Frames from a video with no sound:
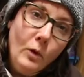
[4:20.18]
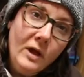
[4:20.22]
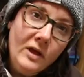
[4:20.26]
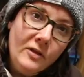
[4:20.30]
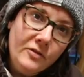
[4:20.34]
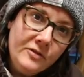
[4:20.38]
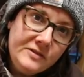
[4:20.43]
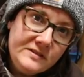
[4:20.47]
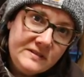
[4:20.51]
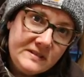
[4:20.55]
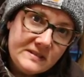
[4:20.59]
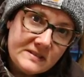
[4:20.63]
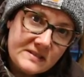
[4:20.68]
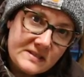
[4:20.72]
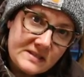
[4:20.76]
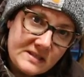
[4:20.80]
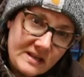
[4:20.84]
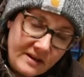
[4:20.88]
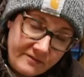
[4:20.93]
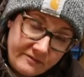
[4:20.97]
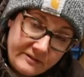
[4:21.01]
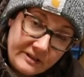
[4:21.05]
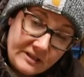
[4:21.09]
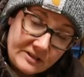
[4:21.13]
Well, this is the
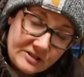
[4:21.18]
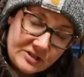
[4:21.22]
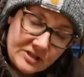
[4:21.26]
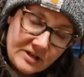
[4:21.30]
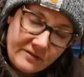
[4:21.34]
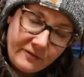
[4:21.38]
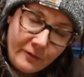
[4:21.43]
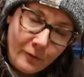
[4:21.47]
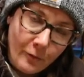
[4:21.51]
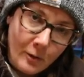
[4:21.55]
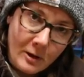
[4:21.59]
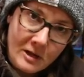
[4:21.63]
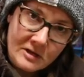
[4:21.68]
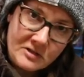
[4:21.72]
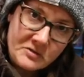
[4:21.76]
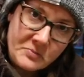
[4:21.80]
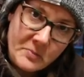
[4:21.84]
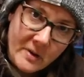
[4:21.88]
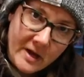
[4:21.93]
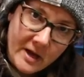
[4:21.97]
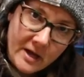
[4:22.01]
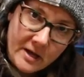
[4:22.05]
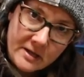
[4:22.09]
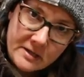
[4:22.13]
definition of a
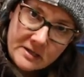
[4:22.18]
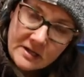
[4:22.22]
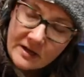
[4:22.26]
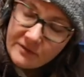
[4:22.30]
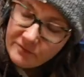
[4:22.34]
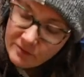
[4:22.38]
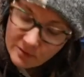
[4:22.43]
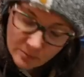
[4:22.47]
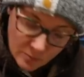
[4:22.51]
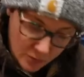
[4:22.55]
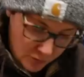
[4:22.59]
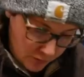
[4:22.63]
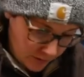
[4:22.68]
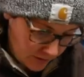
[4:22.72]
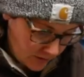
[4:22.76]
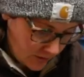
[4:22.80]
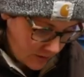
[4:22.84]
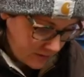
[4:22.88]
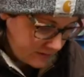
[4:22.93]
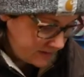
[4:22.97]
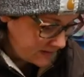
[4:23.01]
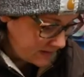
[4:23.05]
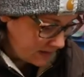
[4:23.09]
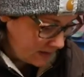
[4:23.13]
watch pot. Never
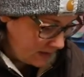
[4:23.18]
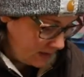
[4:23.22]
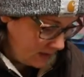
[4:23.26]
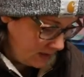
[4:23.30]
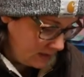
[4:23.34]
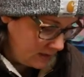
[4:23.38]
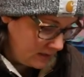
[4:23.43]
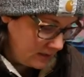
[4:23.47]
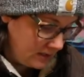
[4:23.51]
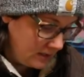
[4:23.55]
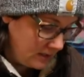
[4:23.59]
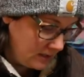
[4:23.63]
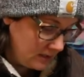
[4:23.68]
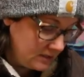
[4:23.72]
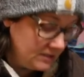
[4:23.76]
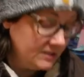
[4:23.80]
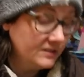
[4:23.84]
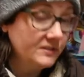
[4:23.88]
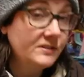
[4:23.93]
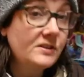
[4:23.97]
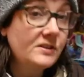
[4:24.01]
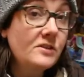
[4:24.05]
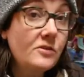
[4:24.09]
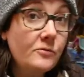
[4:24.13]
boils. It
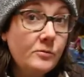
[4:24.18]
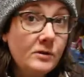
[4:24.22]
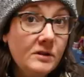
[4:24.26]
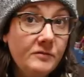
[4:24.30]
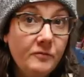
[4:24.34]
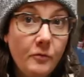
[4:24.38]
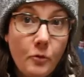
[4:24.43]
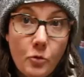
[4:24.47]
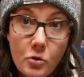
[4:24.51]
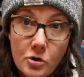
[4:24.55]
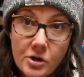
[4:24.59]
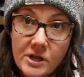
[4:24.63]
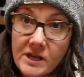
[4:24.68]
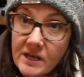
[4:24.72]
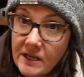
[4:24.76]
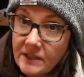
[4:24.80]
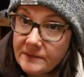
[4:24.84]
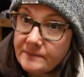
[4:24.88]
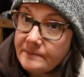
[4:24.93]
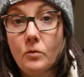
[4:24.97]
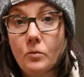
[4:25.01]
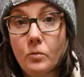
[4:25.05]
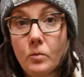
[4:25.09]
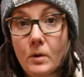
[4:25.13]
is
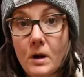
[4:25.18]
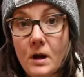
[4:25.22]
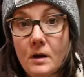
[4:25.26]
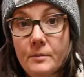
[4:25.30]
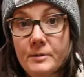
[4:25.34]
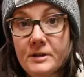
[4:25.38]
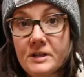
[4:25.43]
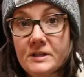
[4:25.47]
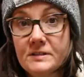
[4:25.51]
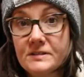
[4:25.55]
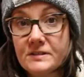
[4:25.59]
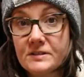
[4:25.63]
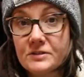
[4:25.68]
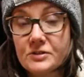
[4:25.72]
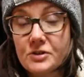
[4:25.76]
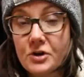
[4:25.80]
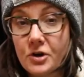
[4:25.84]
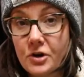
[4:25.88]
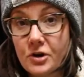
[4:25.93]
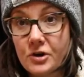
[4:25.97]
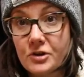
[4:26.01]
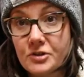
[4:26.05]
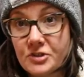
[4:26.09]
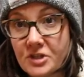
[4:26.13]
3.40. Robbie is in
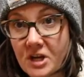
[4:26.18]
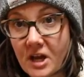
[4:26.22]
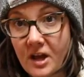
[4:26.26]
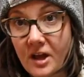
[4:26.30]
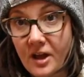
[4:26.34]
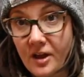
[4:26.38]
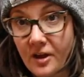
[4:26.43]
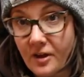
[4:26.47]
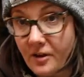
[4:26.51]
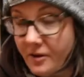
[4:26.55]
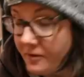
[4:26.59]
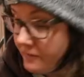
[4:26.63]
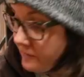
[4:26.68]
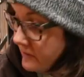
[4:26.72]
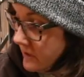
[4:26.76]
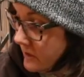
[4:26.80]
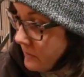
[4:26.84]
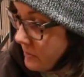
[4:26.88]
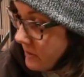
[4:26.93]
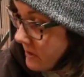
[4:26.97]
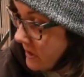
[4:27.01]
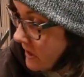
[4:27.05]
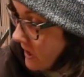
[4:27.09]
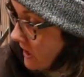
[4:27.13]
charge of
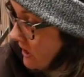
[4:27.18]
keeping an